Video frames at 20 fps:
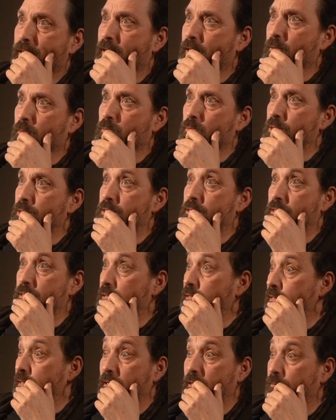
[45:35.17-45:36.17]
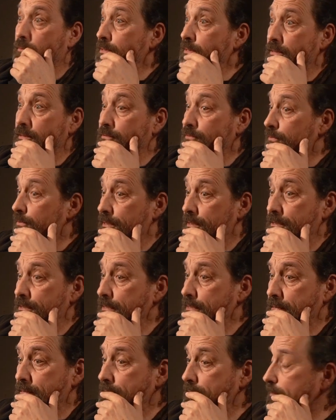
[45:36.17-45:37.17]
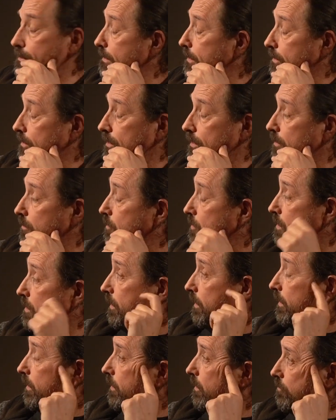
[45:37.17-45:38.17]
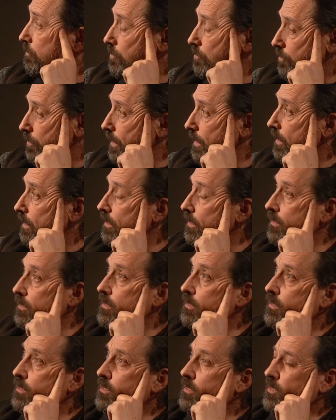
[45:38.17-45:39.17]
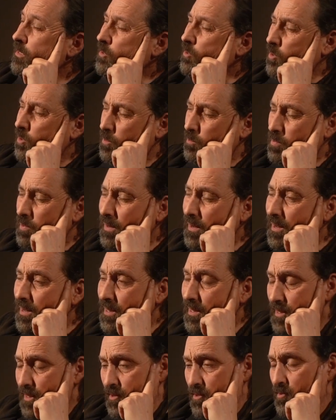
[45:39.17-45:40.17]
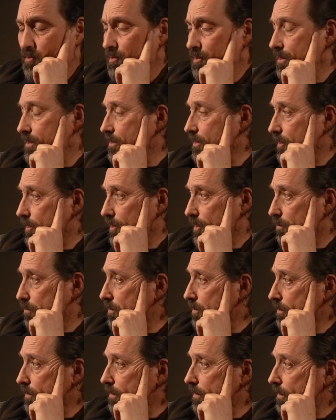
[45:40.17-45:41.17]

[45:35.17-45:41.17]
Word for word: it was yeah, it went on for ages. It, it was like it was really completely over the top.